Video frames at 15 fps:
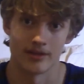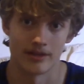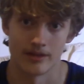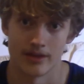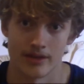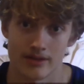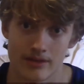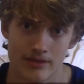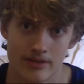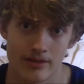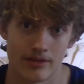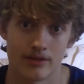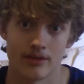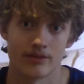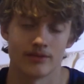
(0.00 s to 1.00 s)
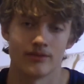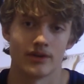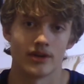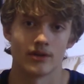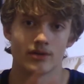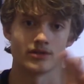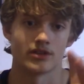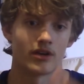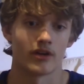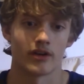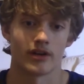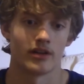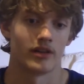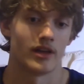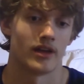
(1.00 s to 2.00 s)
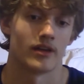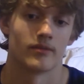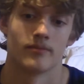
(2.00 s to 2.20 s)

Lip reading: this video is already, like,